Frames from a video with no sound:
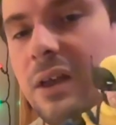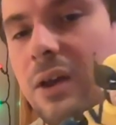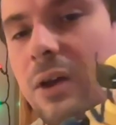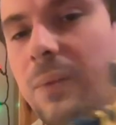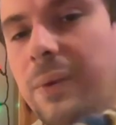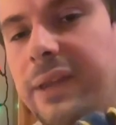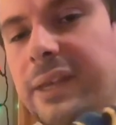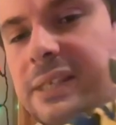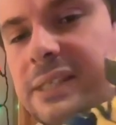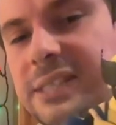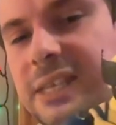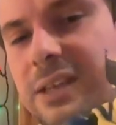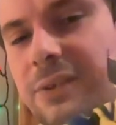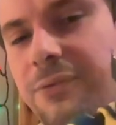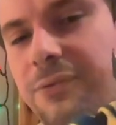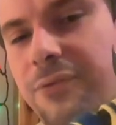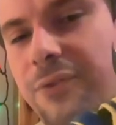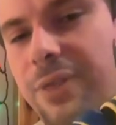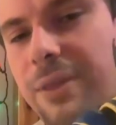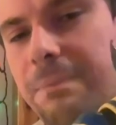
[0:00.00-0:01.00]
We can see
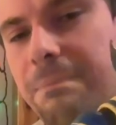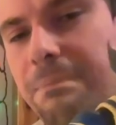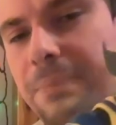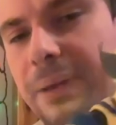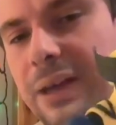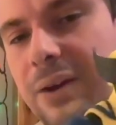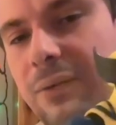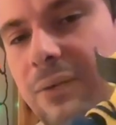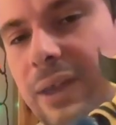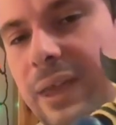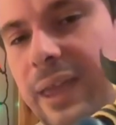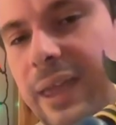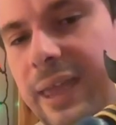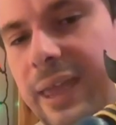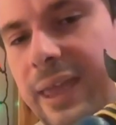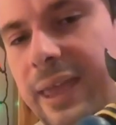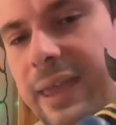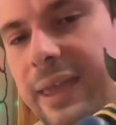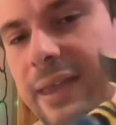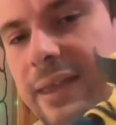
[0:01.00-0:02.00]
for the belt
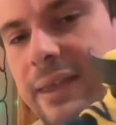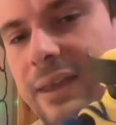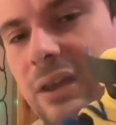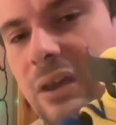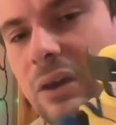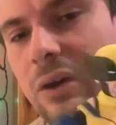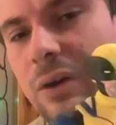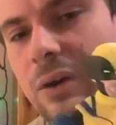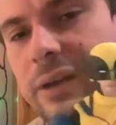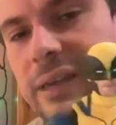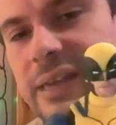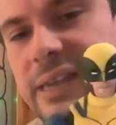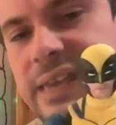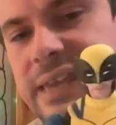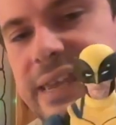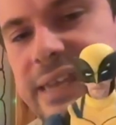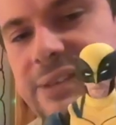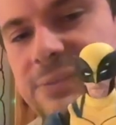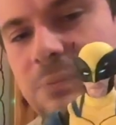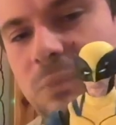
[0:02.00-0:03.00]
here, it
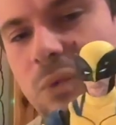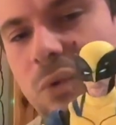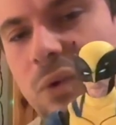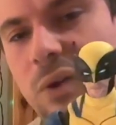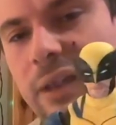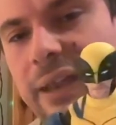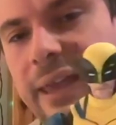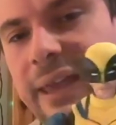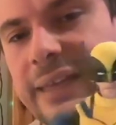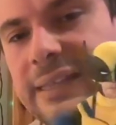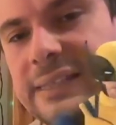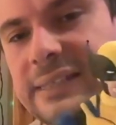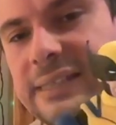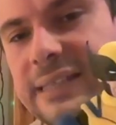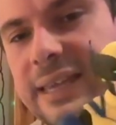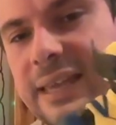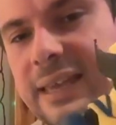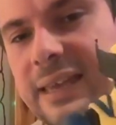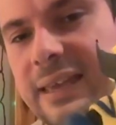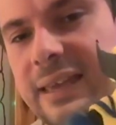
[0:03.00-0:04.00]
is more or less
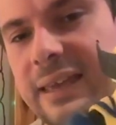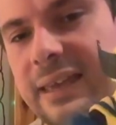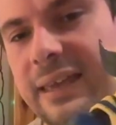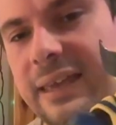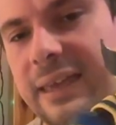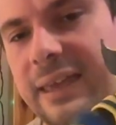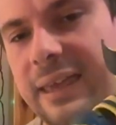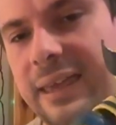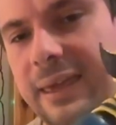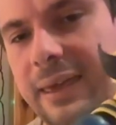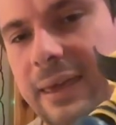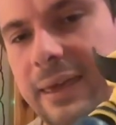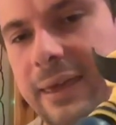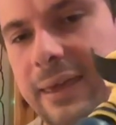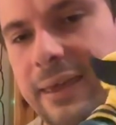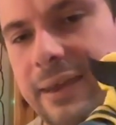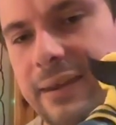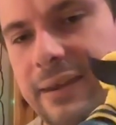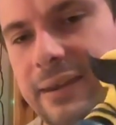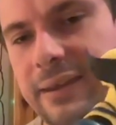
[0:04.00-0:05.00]

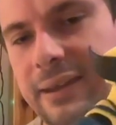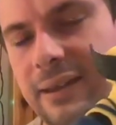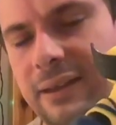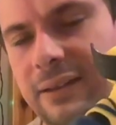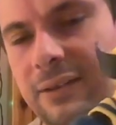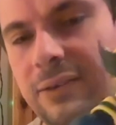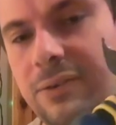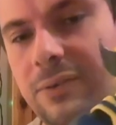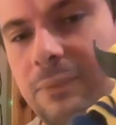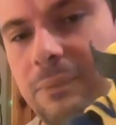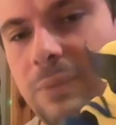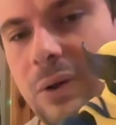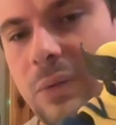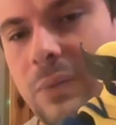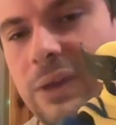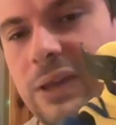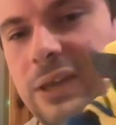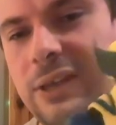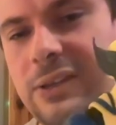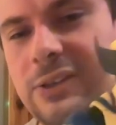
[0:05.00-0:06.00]
in yellow, but
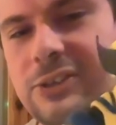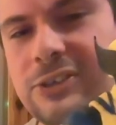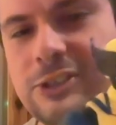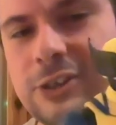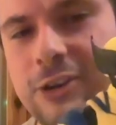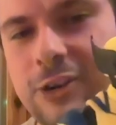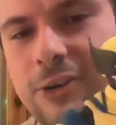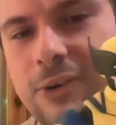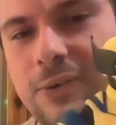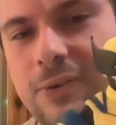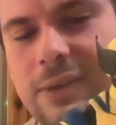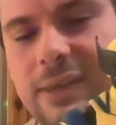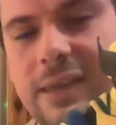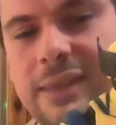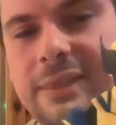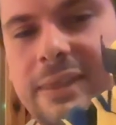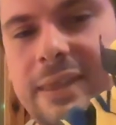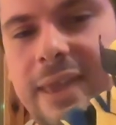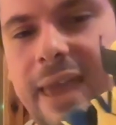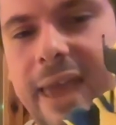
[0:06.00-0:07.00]
we do
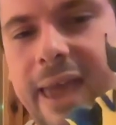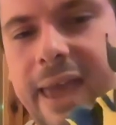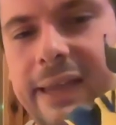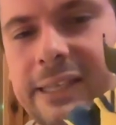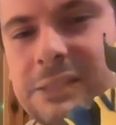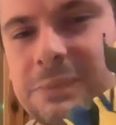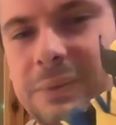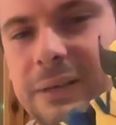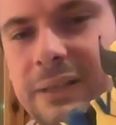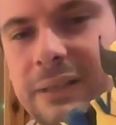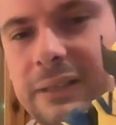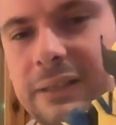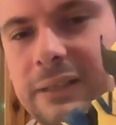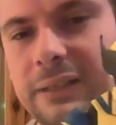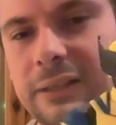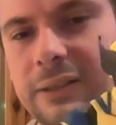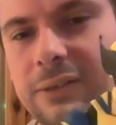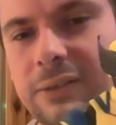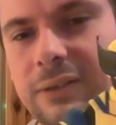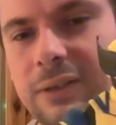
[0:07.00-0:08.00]
get the X-Men
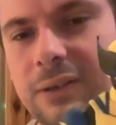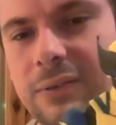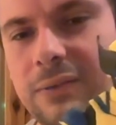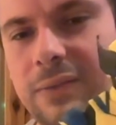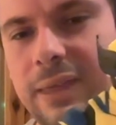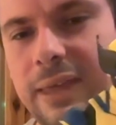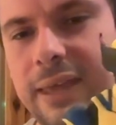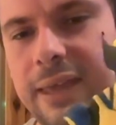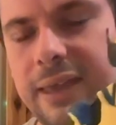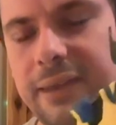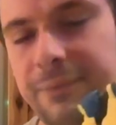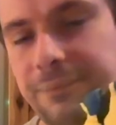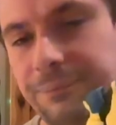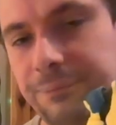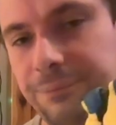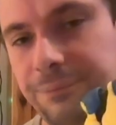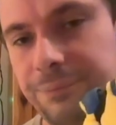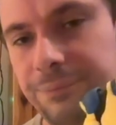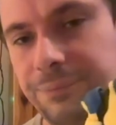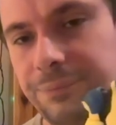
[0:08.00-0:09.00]
logo there.
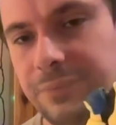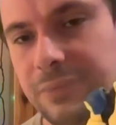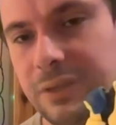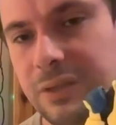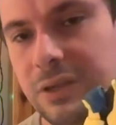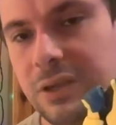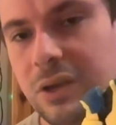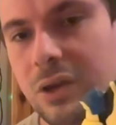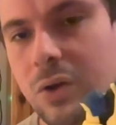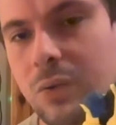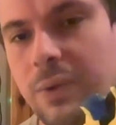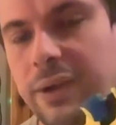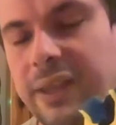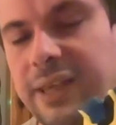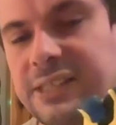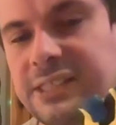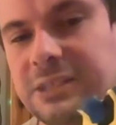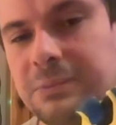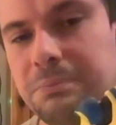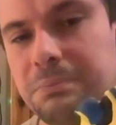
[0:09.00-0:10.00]
We
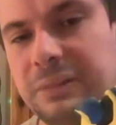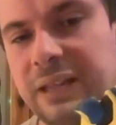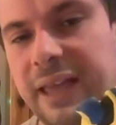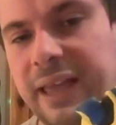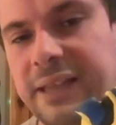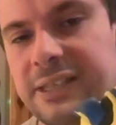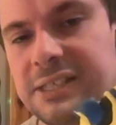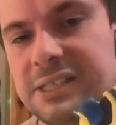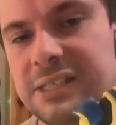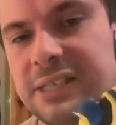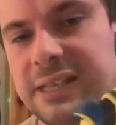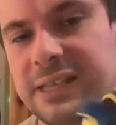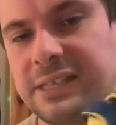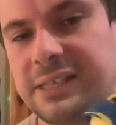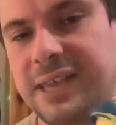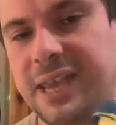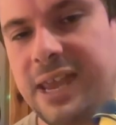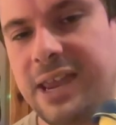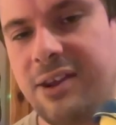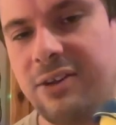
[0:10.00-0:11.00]
get some black slits
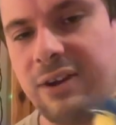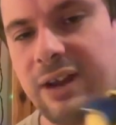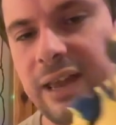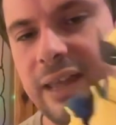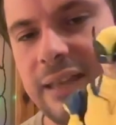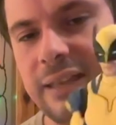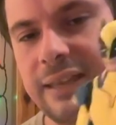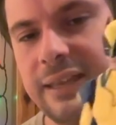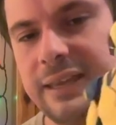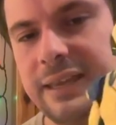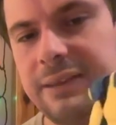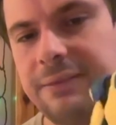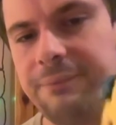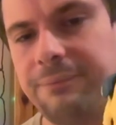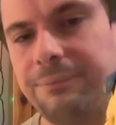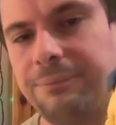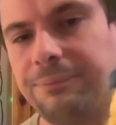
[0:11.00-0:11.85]
here and there.